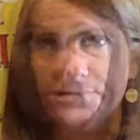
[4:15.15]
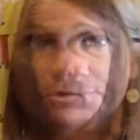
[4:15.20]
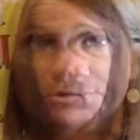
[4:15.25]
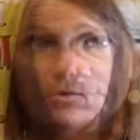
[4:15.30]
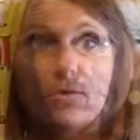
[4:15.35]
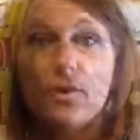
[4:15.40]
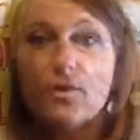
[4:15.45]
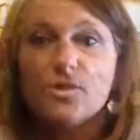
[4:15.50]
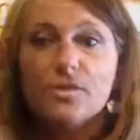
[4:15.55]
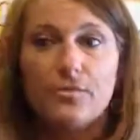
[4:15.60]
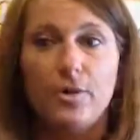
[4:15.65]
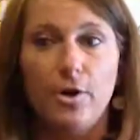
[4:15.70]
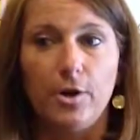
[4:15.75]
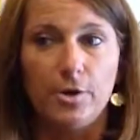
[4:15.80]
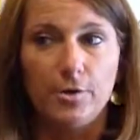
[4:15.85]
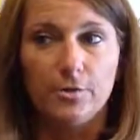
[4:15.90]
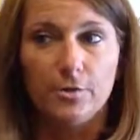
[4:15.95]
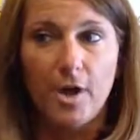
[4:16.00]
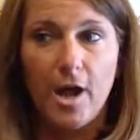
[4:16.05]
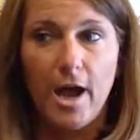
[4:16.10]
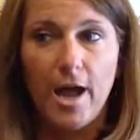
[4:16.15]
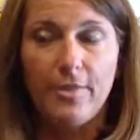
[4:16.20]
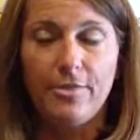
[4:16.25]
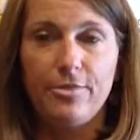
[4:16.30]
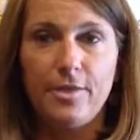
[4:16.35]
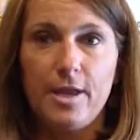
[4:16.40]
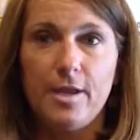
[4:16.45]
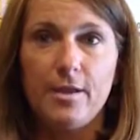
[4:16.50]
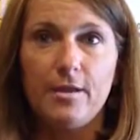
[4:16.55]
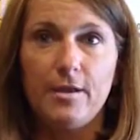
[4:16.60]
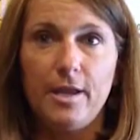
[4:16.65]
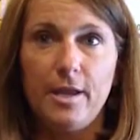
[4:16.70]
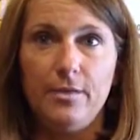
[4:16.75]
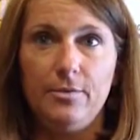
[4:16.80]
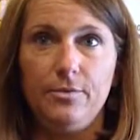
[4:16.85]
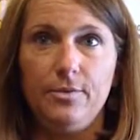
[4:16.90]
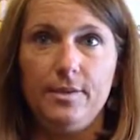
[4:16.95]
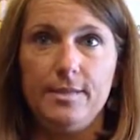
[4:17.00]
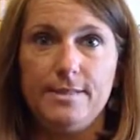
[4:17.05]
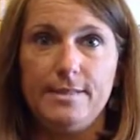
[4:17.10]
First of all, I think
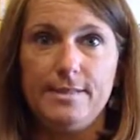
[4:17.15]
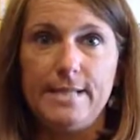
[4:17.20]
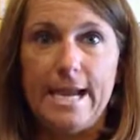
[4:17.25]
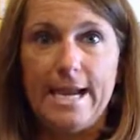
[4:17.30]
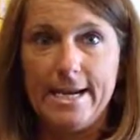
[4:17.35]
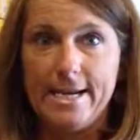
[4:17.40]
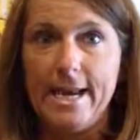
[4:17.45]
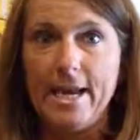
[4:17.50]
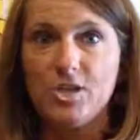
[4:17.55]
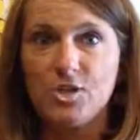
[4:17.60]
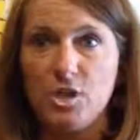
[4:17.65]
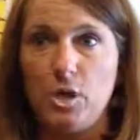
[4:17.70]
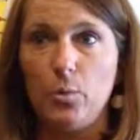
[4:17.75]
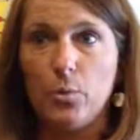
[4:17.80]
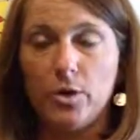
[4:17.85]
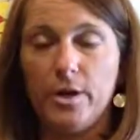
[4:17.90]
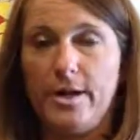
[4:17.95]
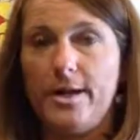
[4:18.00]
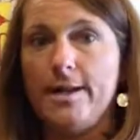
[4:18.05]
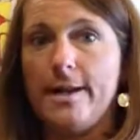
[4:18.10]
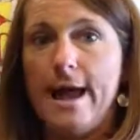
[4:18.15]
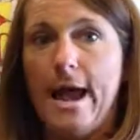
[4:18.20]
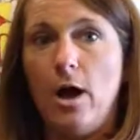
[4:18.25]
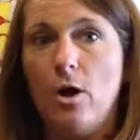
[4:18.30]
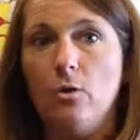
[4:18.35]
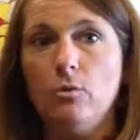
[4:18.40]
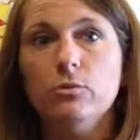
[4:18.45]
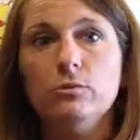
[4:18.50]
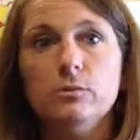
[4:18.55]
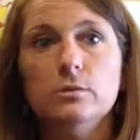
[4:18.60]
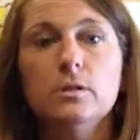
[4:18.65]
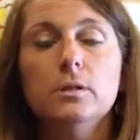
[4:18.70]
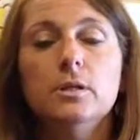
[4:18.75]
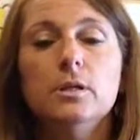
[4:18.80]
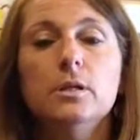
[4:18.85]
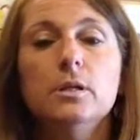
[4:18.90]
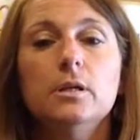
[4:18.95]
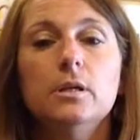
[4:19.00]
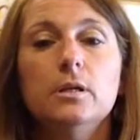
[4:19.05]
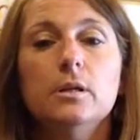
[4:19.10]
in the day and age that we're in now,
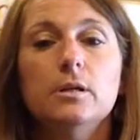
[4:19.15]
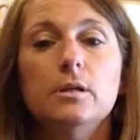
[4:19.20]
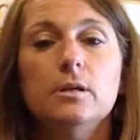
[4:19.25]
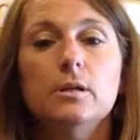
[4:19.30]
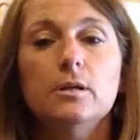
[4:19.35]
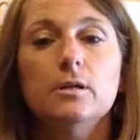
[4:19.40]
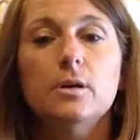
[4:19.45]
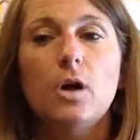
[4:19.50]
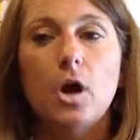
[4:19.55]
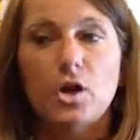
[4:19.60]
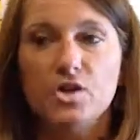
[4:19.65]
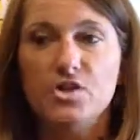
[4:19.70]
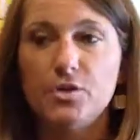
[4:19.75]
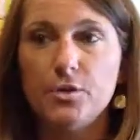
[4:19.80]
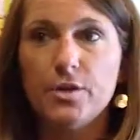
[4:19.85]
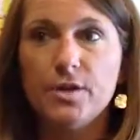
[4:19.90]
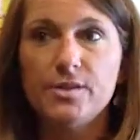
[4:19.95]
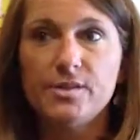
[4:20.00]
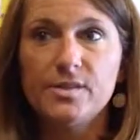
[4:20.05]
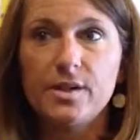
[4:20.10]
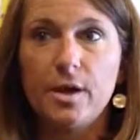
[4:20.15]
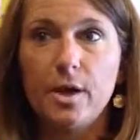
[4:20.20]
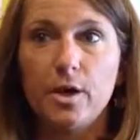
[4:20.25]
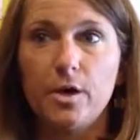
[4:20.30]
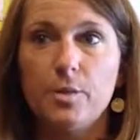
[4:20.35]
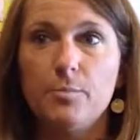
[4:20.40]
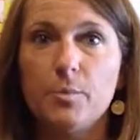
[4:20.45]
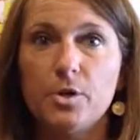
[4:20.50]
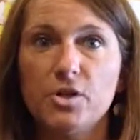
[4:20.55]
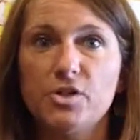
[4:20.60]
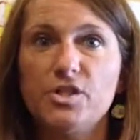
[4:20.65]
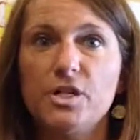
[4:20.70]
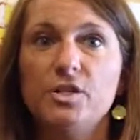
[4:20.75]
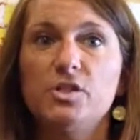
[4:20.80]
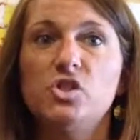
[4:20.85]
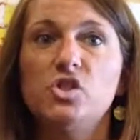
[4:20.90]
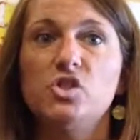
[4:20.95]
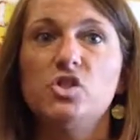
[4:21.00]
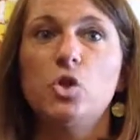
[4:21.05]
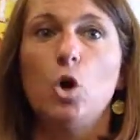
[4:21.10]
our students are immersed
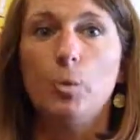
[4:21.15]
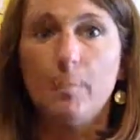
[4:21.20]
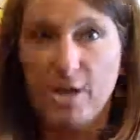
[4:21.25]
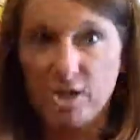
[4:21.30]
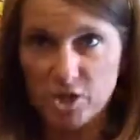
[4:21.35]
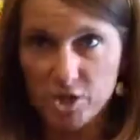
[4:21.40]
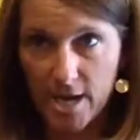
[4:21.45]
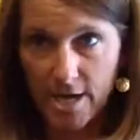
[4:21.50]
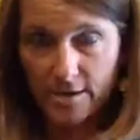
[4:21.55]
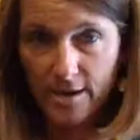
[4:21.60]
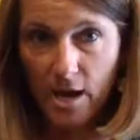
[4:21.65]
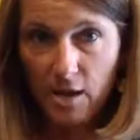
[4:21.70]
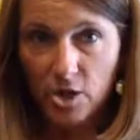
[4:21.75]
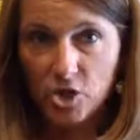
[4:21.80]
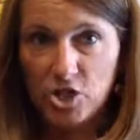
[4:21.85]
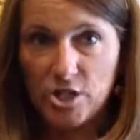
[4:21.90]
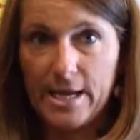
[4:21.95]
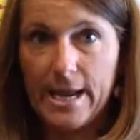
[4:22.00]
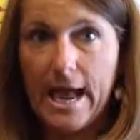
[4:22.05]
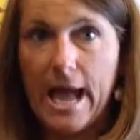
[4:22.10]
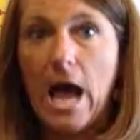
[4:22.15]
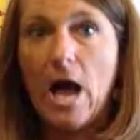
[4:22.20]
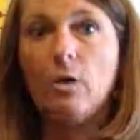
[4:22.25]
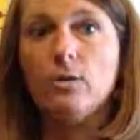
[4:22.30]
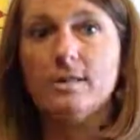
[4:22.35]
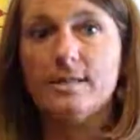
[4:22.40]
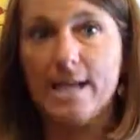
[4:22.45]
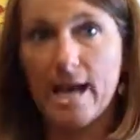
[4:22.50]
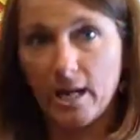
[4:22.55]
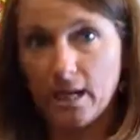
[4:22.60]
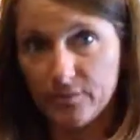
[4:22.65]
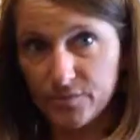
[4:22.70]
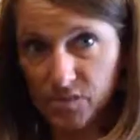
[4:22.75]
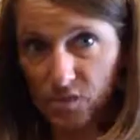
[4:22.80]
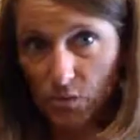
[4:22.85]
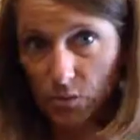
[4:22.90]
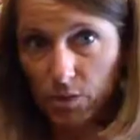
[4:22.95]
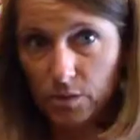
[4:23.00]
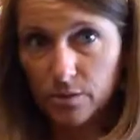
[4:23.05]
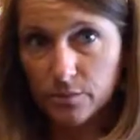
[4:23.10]
in so much technology outside of
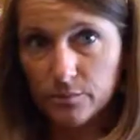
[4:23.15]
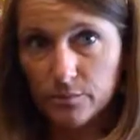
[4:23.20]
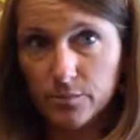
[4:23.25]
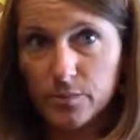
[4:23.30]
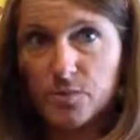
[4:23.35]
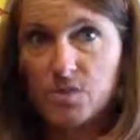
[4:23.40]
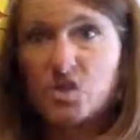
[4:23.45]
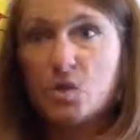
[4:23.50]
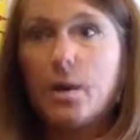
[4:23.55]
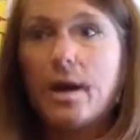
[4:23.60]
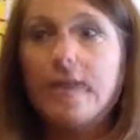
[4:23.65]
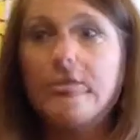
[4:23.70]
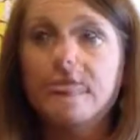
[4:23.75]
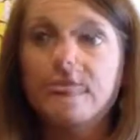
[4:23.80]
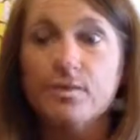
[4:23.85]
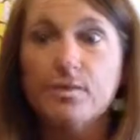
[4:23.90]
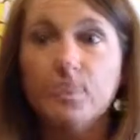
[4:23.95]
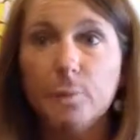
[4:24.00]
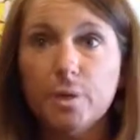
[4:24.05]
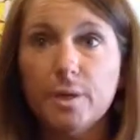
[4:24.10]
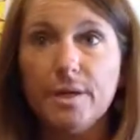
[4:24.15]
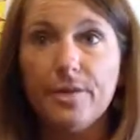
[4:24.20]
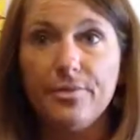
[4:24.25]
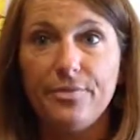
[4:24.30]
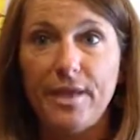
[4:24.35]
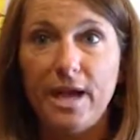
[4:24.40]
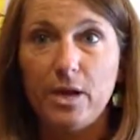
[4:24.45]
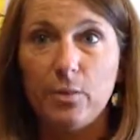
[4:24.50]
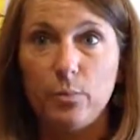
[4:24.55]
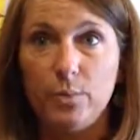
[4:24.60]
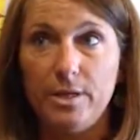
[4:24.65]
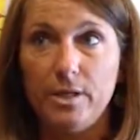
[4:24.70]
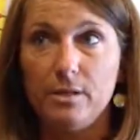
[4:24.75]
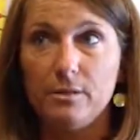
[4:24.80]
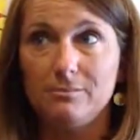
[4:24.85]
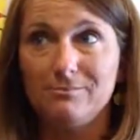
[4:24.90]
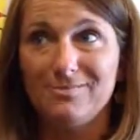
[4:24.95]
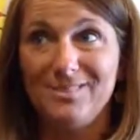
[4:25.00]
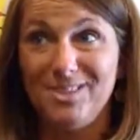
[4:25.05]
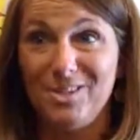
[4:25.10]
school. I think it's important that
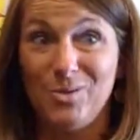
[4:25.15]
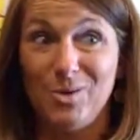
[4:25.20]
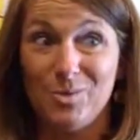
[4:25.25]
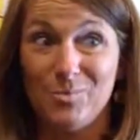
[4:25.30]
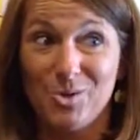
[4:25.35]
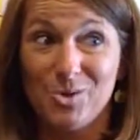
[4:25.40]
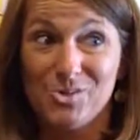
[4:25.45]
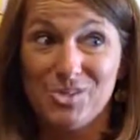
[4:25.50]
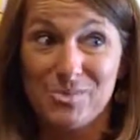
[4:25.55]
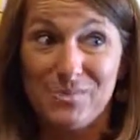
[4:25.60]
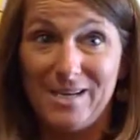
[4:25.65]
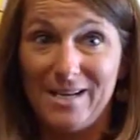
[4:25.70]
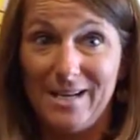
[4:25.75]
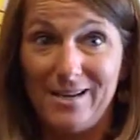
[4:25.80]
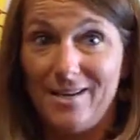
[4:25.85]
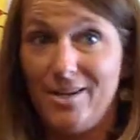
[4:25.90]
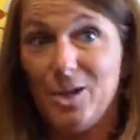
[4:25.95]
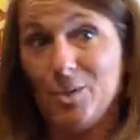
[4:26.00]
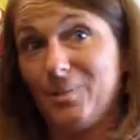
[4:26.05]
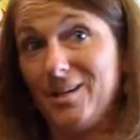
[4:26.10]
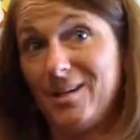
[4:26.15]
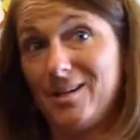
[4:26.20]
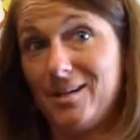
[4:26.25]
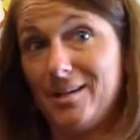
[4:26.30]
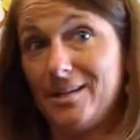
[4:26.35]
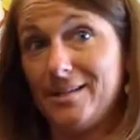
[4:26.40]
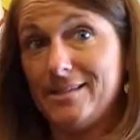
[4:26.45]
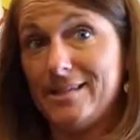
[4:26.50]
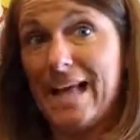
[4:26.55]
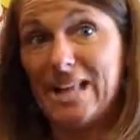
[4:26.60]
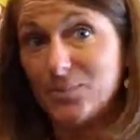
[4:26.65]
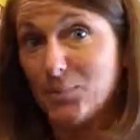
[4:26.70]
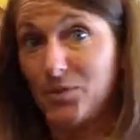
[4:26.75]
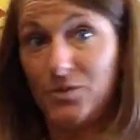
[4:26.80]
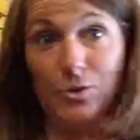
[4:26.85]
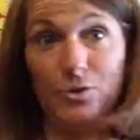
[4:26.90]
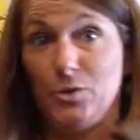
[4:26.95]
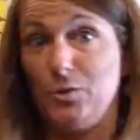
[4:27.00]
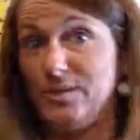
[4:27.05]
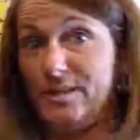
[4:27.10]
we, immerse them in it here because that's what
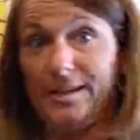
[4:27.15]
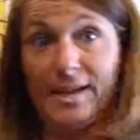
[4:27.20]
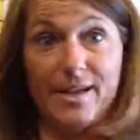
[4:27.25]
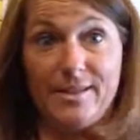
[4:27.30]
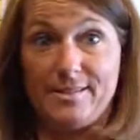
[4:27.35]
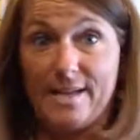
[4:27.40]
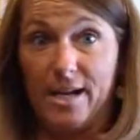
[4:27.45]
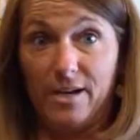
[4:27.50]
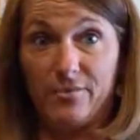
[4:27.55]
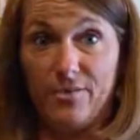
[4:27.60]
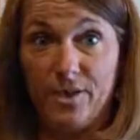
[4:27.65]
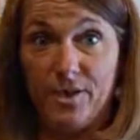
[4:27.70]
they're using outside of